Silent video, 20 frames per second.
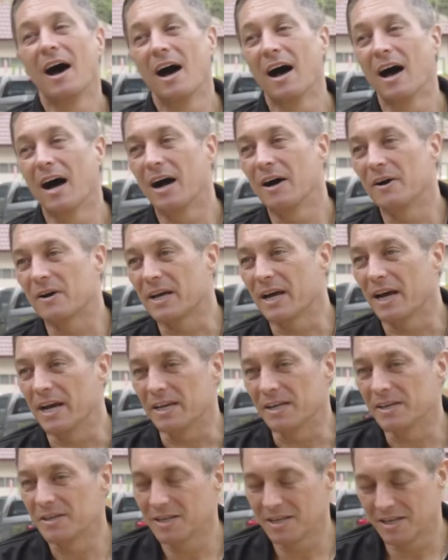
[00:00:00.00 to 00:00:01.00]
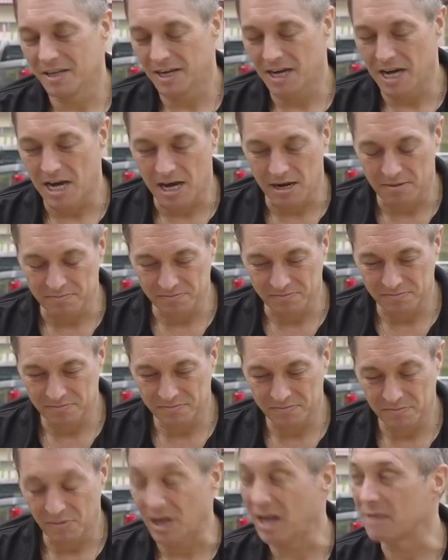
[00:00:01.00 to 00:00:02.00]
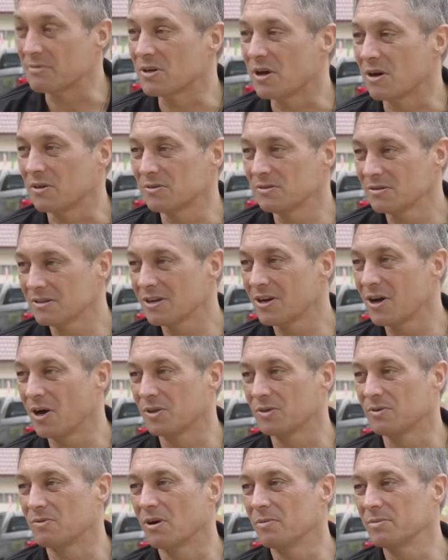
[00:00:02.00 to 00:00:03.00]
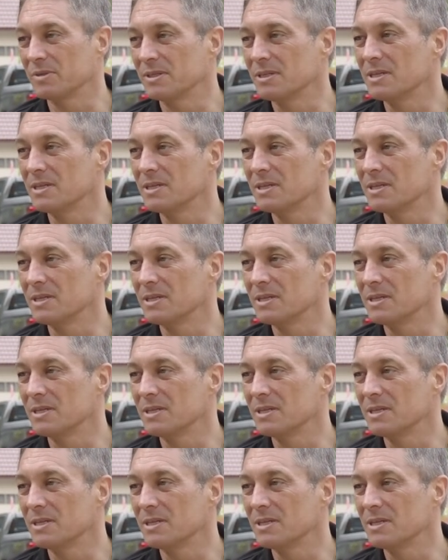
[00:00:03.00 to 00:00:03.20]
Okay, my name's Colin Robin,